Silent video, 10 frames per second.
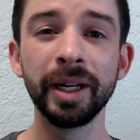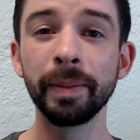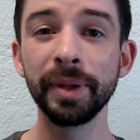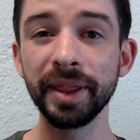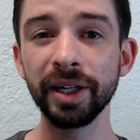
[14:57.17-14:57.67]

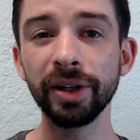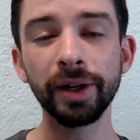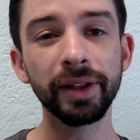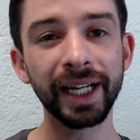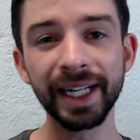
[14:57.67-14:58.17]
but there
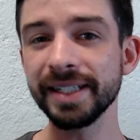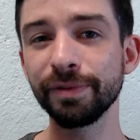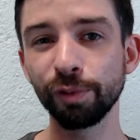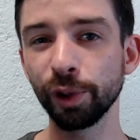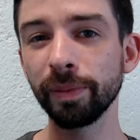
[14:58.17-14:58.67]
are lots of
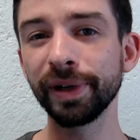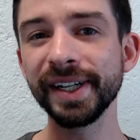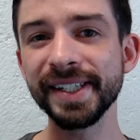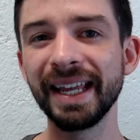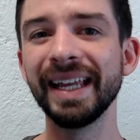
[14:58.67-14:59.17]

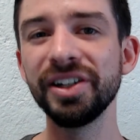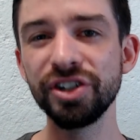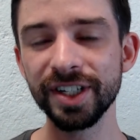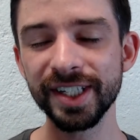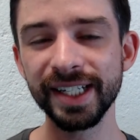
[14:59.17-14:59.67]
WordPress
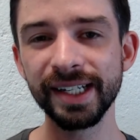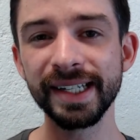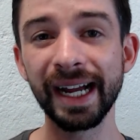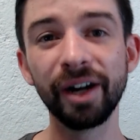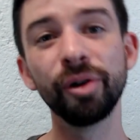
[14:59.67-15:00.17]
agencies
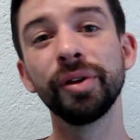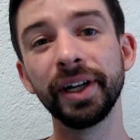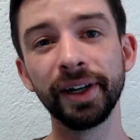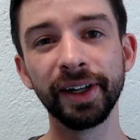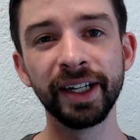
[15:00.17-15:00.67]
out
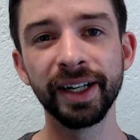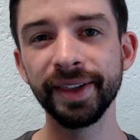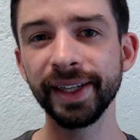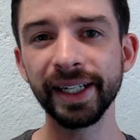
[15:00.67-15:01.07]
there that